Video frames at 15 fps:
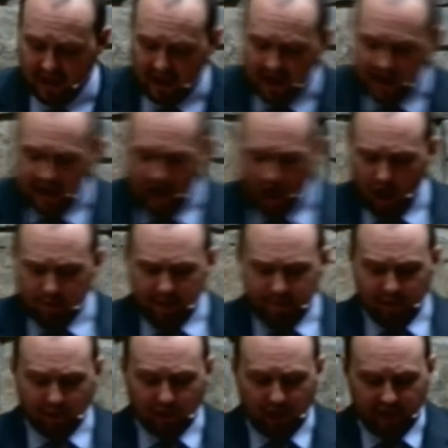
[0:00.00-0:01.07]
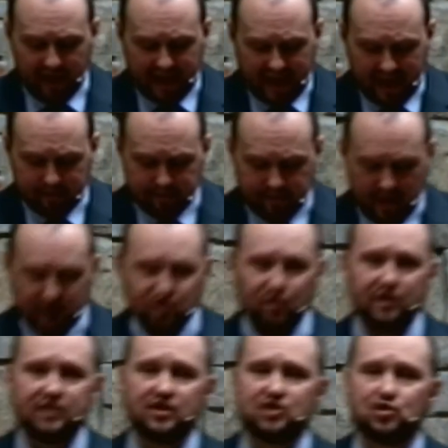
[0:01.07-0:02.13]
Now, I remember learning at tra
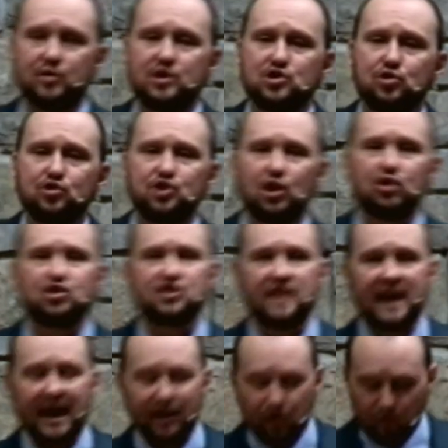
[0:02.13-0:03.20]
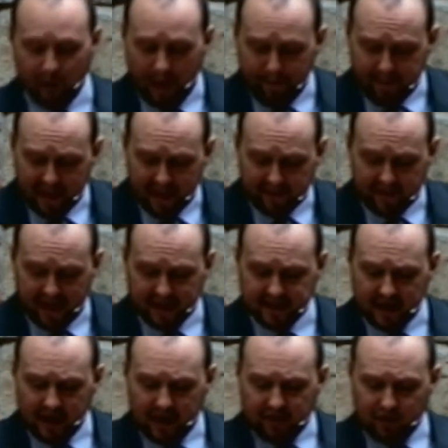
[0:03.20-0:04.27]
the traditional church that I grew up in that
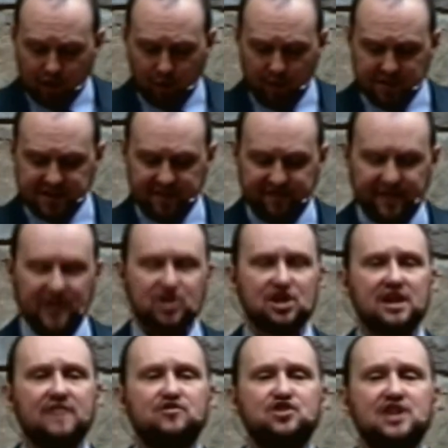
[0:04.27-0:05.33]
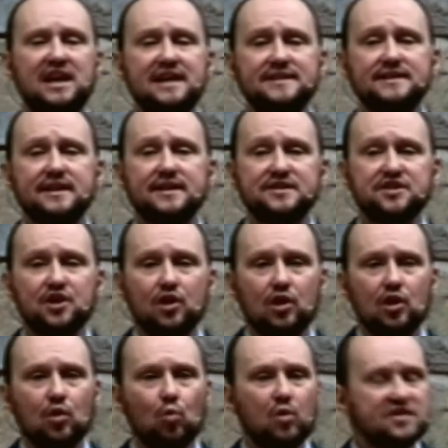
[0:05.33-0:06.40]
the crucifixion of Jesus
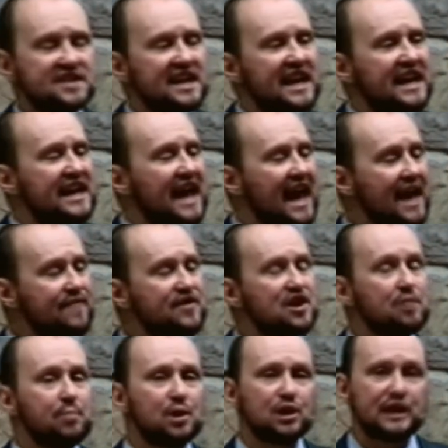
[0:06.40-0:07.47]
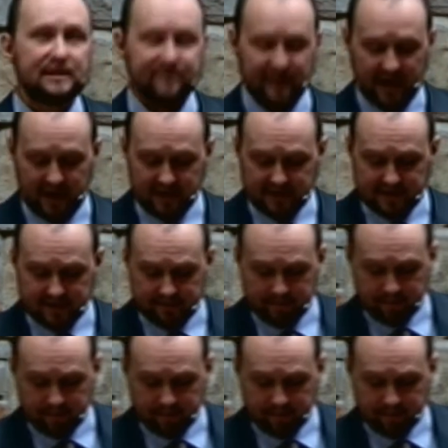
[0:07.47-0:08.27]
was an inevitable event,